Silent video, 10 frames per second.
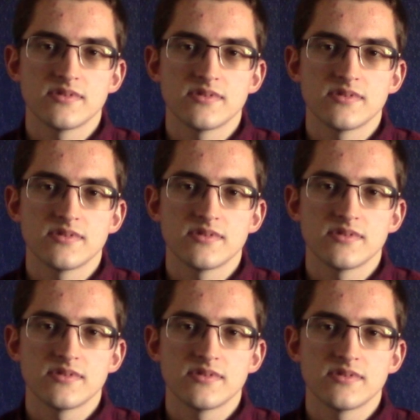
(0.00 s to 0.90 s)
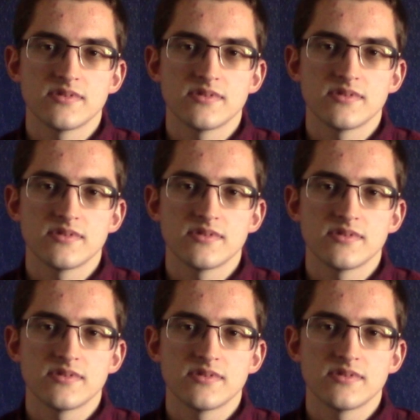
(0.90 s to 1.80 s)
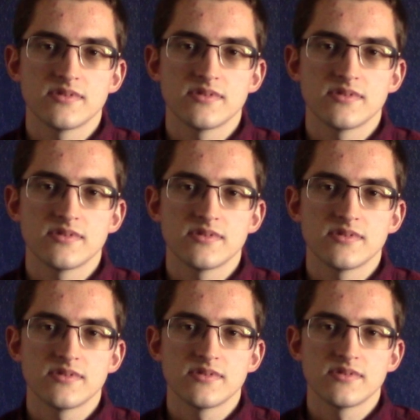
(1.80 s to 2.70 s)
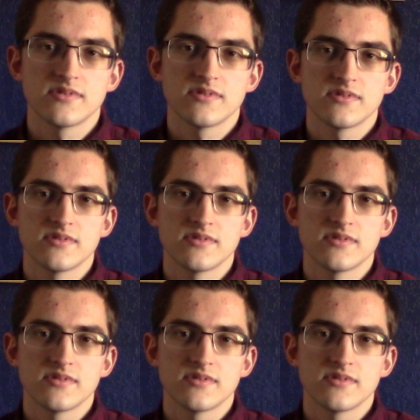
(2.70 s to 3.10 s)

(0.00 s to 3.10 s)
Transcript: Like, that's on the same level, only it's not with combat.